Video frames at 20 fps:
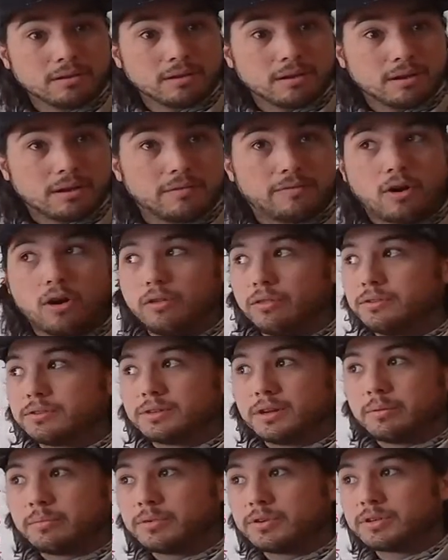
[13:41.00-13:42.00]
Of all those
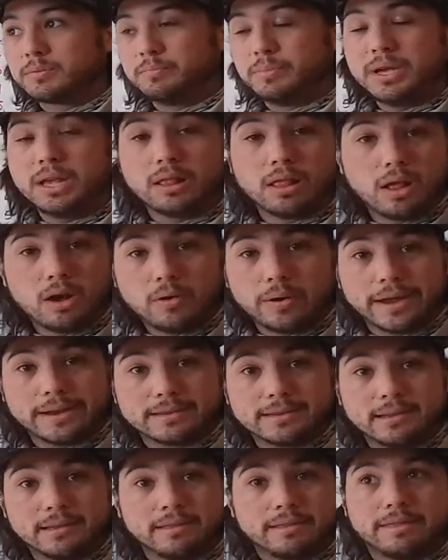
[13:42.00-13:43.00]
numbers below it,
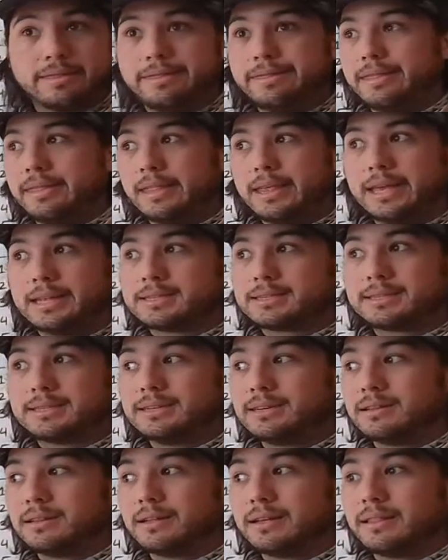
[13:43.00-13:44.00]
it's
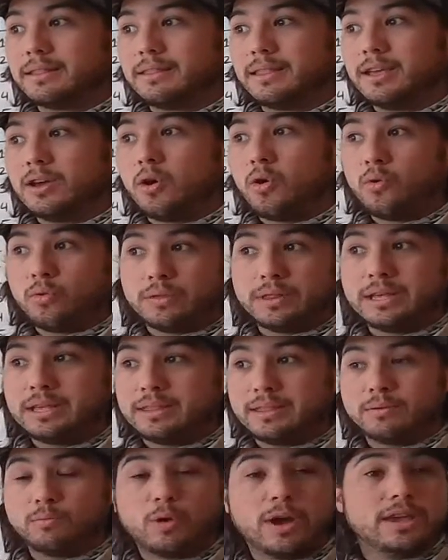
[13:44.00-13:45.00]
still the only
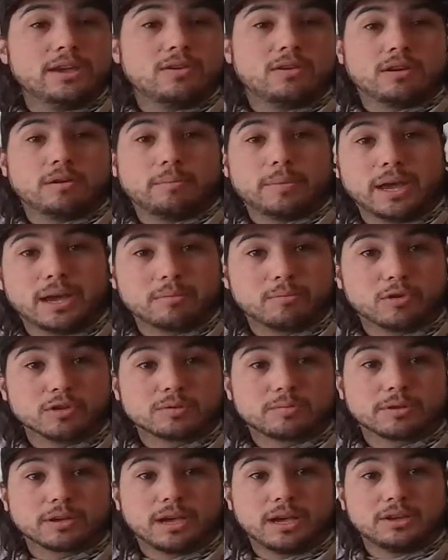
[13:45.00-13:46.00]
way you can make a
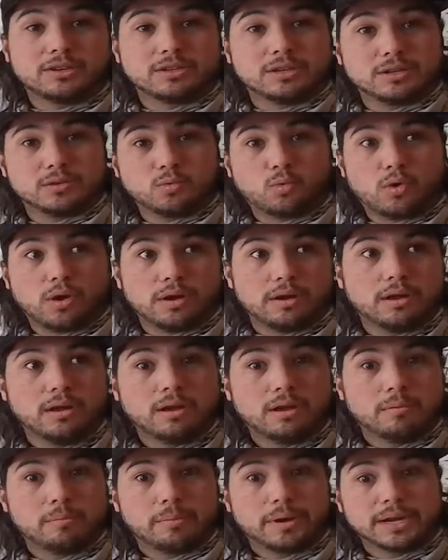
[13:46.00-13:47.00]
multiplication is 1
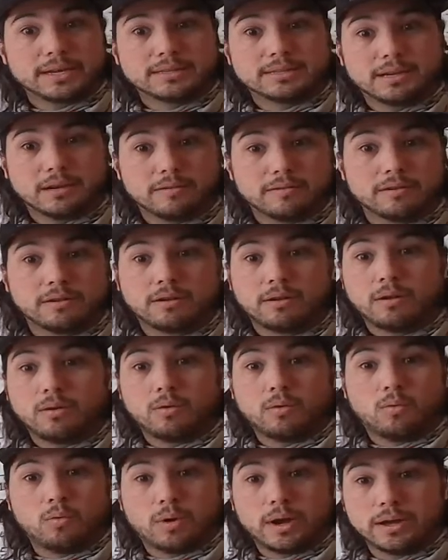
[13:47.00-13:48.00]
by itself.
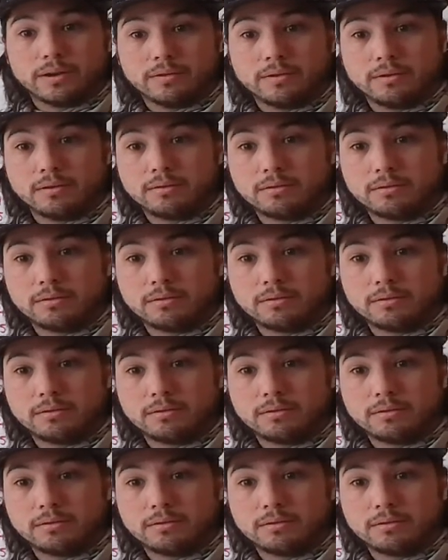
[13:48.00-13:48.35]
Wild.